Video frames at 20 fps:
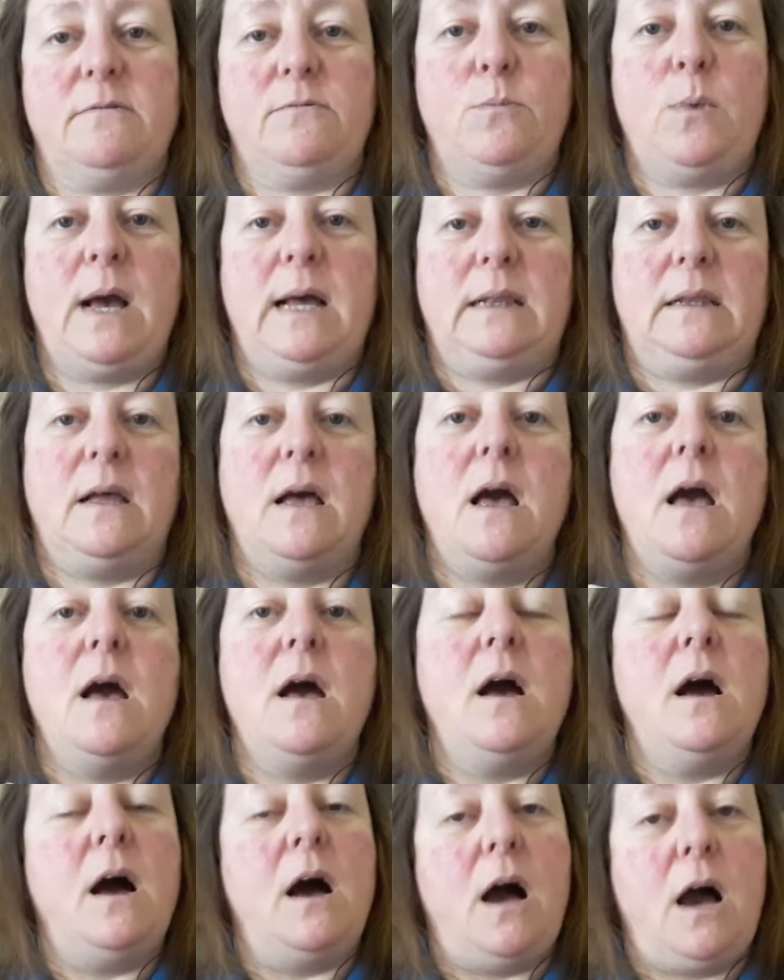Well,
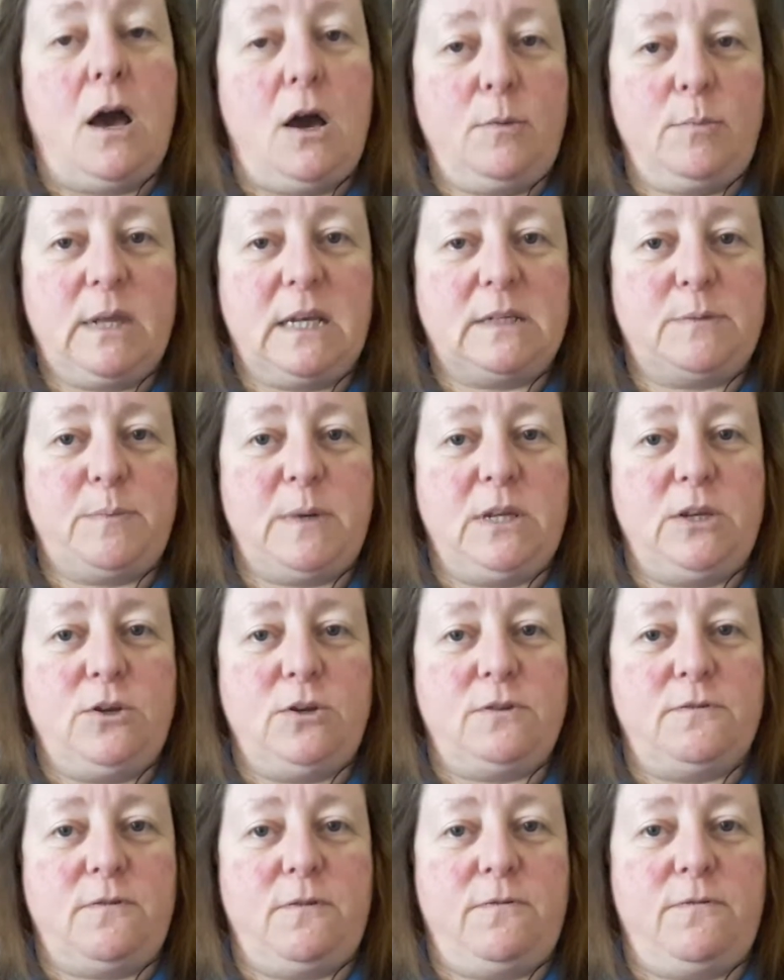I hope that's been
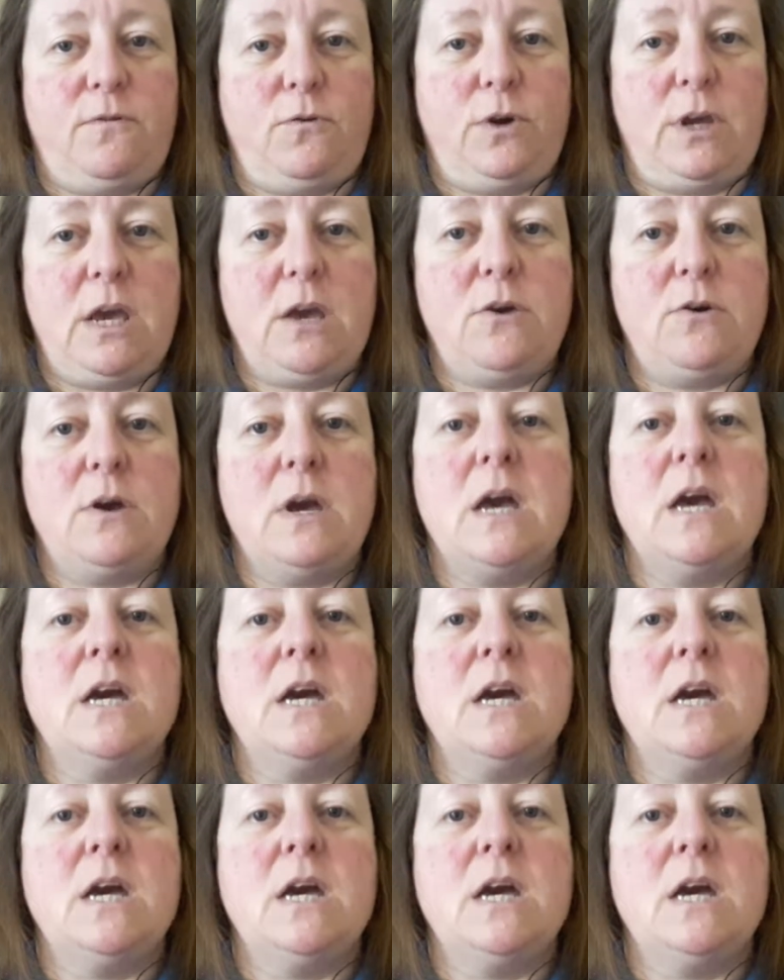useful for you.